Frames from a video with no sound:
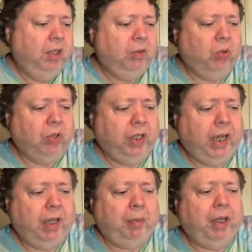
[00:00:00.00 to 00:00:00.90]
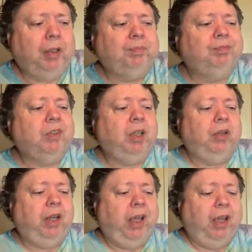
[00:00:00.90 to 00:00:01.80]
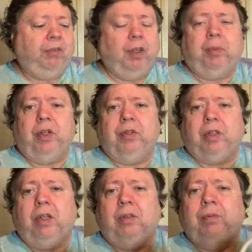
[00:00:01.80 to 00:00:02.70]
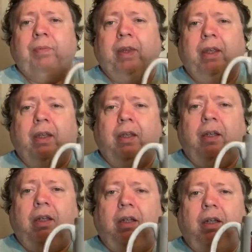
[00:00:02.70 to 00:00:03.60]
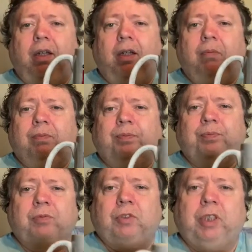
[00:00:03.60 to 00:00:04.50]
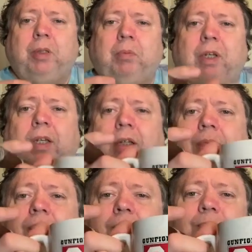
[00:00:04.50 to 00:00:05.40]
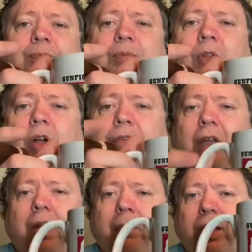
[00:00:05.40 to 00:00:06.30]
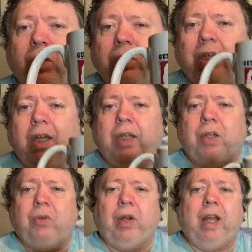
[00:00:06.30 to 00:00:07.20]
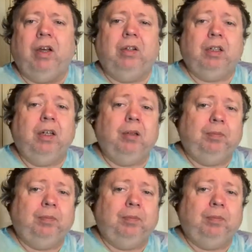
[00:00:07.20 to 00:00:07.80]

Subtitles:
Ordered that about a year and a half, a couple years ago. And I'm drinking my coffee out of my OK Corral cup.